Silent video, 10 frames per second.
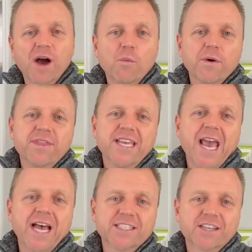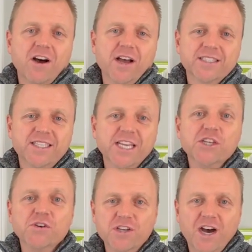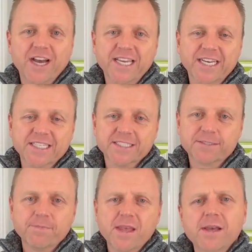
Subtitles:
what the gas cost in Utah is.